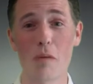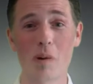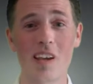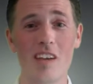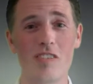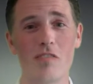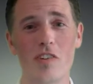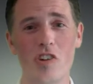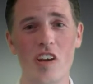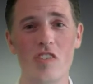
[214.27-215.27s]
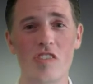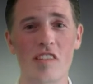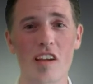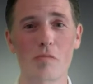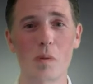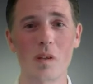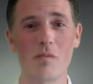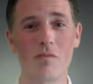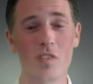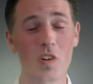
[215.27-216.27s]
Application for Change Assessment.
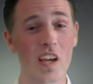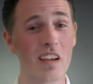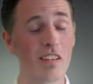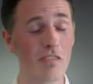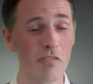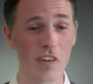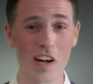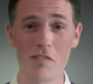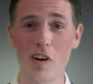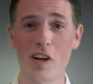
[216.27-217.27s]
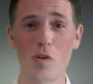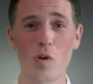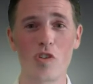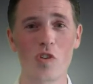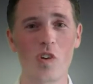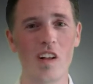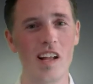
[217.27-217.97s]
Okay? Very, very crucial.